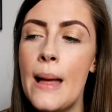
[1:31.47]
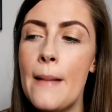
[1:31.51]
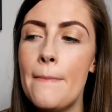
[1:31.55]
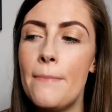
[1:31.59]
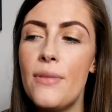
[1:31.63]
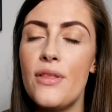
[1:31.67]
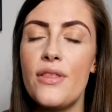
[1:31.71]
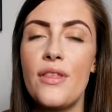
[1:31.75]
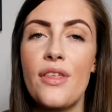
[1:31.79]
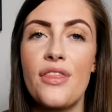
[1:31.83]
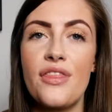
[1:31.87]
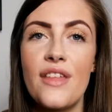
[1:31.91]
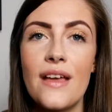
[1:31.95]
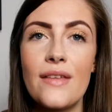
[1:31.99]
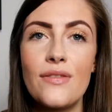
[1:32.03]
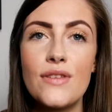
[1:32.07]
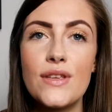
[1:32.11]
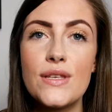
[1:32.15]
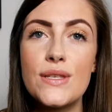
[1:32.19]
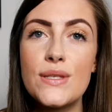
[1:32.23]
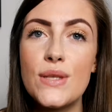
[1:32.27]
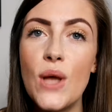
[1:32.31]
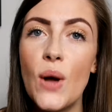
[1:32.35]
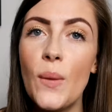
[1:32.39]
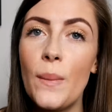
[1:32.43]
but the thing that
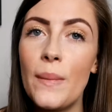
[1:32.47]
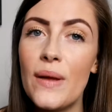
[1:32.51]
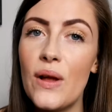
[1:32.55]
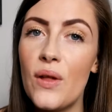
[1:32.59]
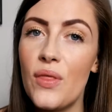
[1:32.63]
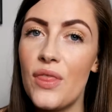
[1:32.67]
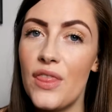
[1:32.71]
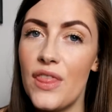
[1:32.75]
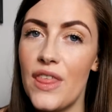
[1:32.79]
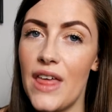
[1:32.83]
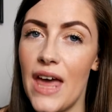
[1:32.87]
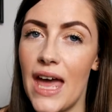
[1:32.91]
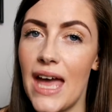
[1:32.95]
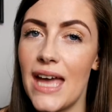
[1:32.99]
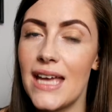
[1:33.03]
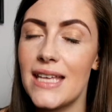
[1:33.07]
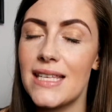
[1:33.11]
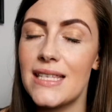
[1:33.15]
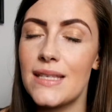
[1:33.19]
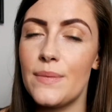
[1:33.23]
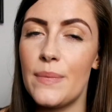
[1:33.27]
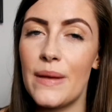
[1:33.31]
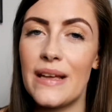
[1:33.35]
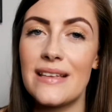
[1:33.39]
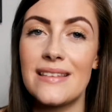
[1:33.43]
sold me on
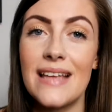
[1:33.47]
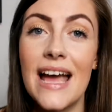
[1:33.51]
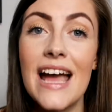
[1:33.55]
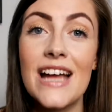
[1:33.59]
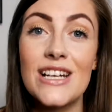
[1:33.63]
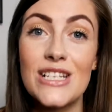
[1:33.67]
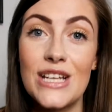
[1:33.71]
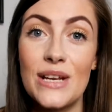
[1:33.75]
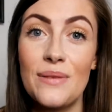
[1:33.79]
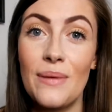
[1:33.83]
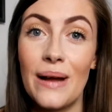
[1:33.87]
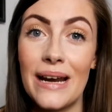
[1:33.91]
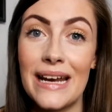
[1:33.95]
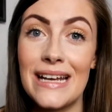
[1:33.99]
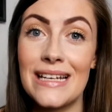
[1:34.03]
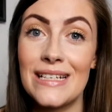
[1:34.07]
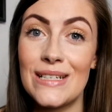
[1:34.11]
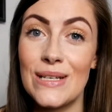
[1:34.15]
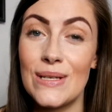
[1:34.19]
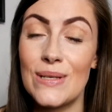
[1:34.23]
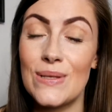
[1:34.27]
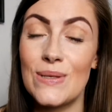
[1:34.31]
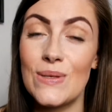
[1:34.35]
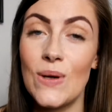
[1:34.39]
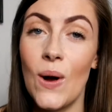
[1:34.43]
this, because I actually went into
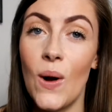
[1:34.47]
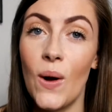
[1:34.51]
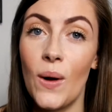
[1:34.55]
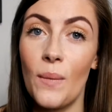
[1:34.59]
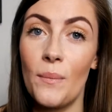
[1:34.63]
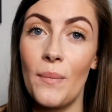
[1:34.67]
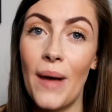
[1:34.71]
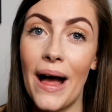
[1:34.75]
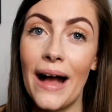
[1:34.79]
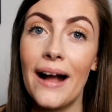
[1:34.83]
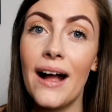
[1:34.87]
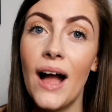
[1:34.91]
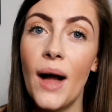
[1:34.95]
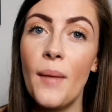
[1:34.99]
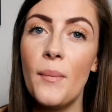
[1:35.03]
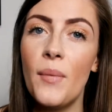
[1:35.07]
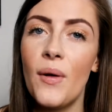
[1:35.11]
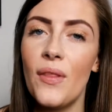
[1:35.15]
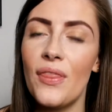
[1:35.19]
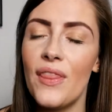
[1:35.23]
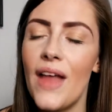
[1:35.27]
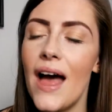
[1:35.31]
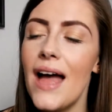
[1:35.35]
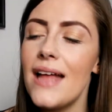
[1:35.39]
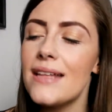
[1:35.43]
stock back up
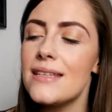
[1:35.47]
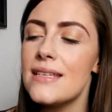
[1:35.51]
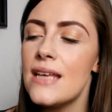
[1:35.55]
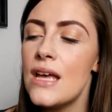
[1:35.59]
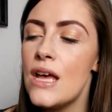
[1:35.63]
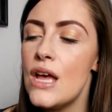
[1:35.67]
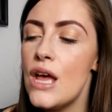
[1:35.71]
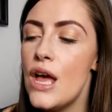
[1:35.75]
on that,